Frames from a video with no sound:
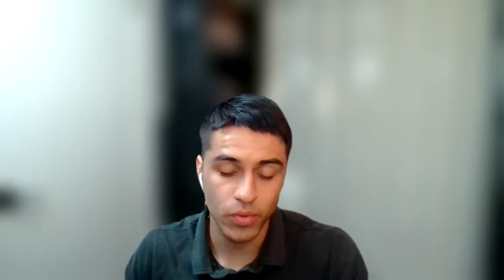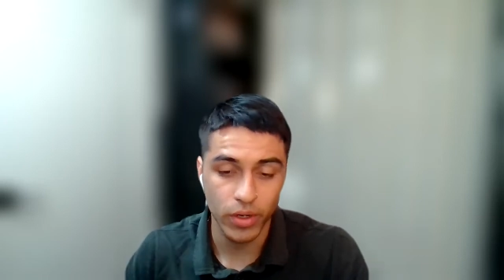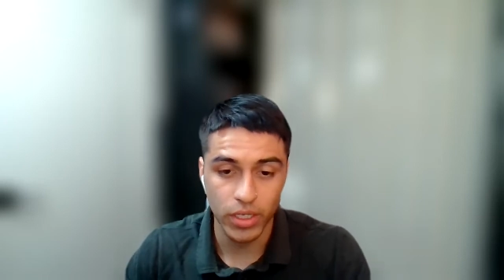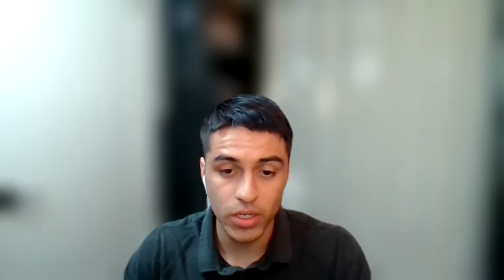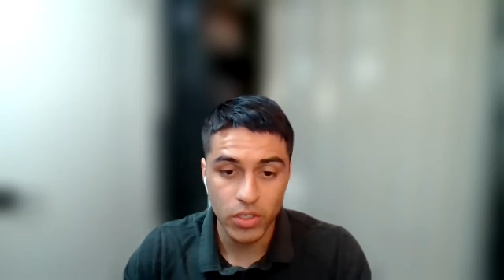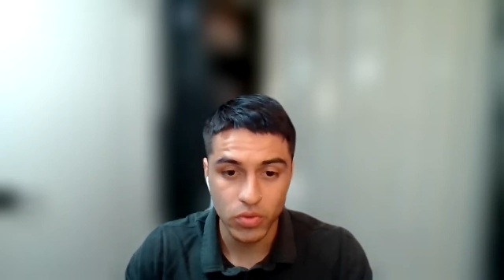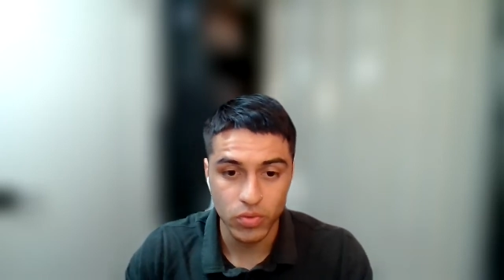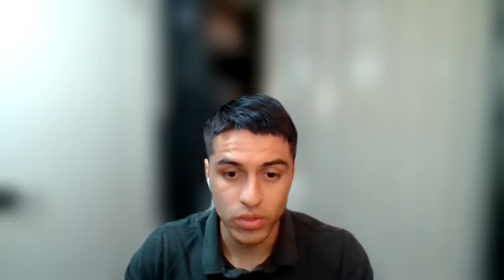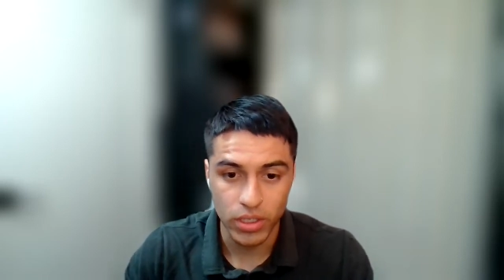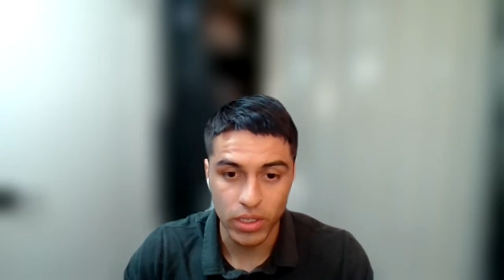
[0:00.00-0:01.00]
We're here
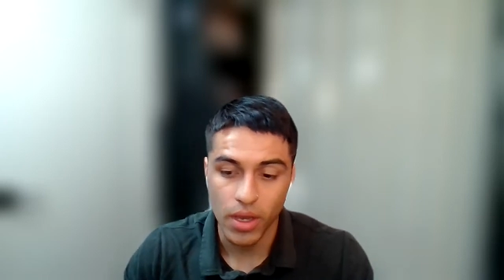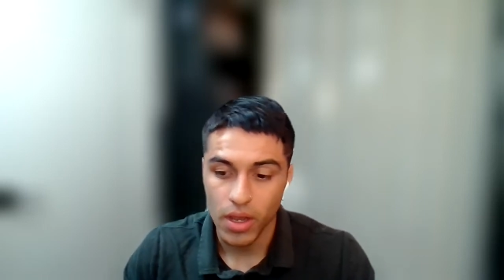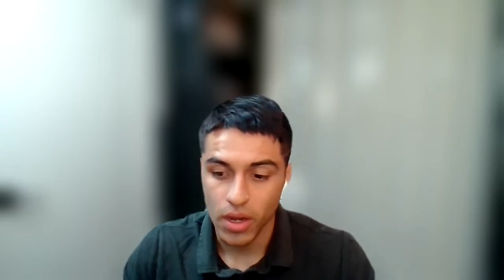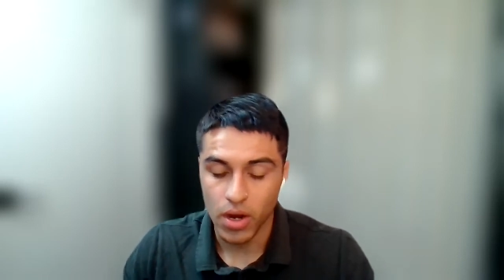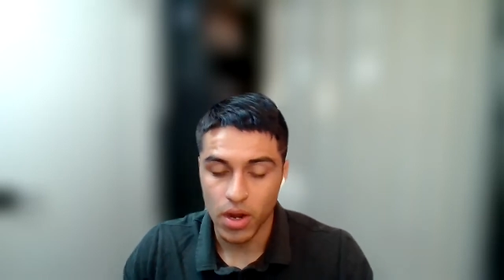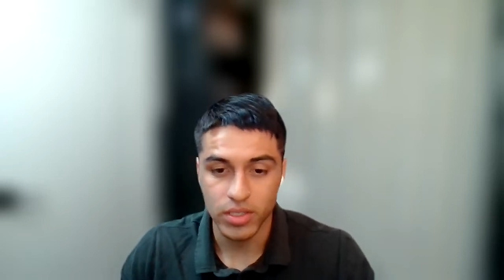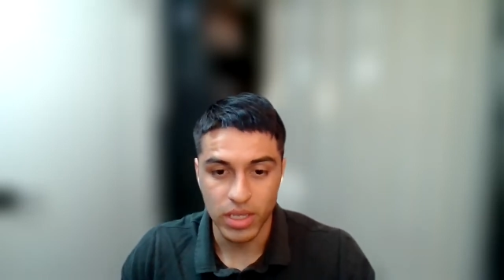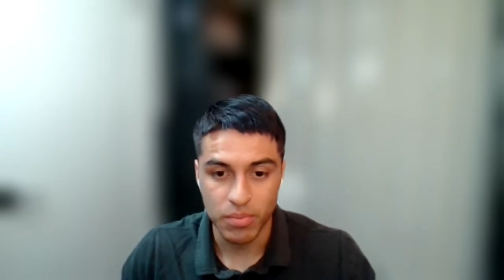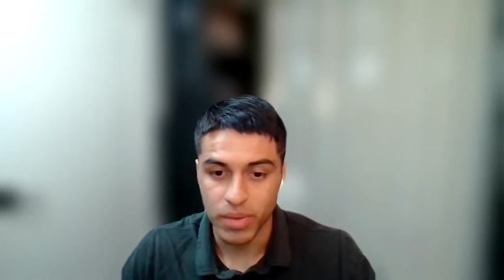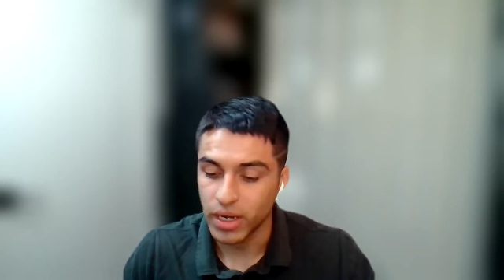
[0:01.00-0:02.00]
to really cause
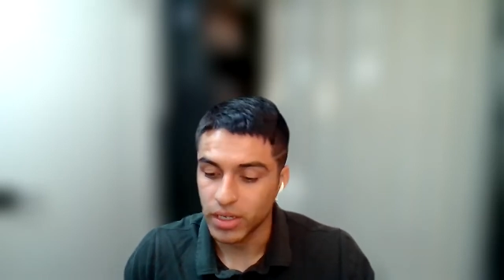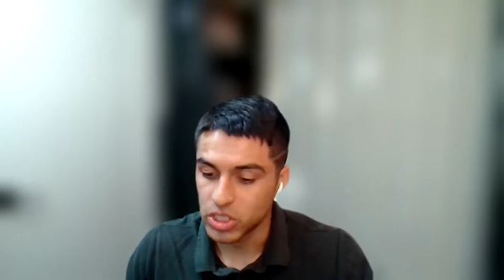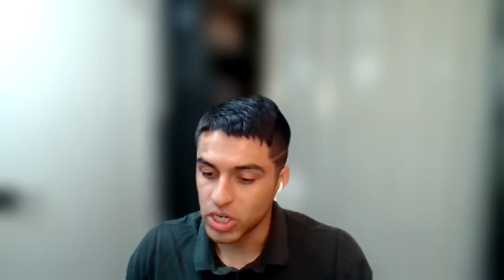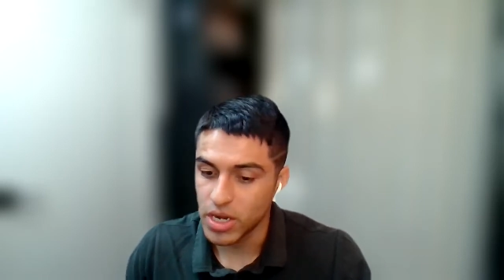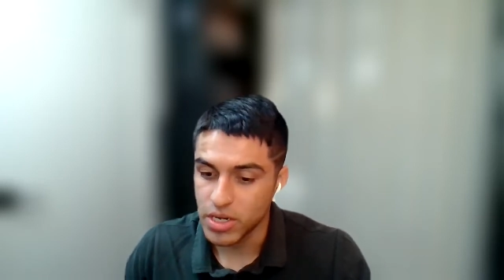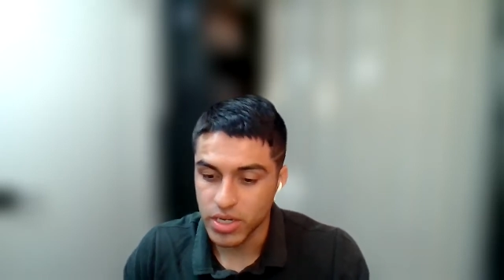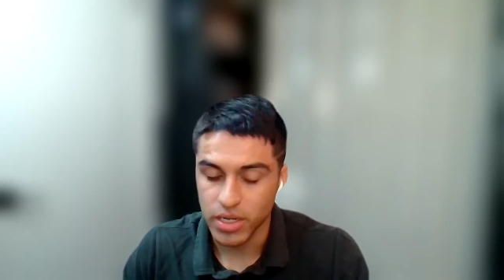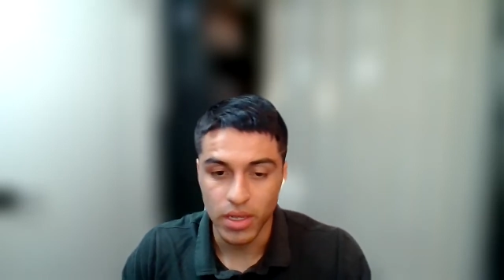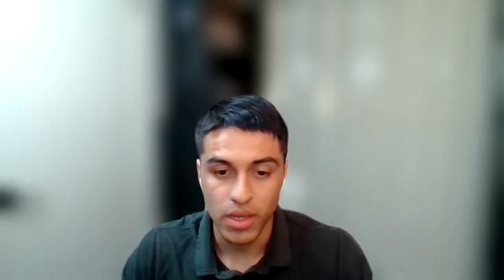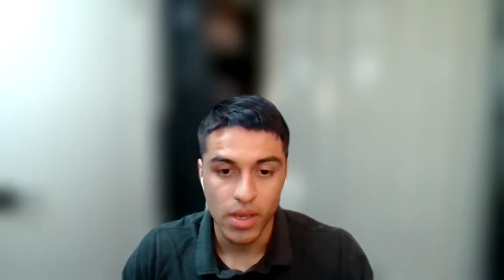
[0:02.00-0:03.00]
impact, change,
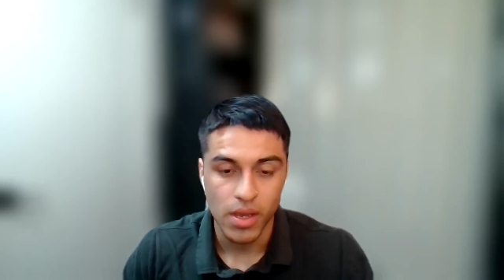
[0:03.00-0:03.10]
and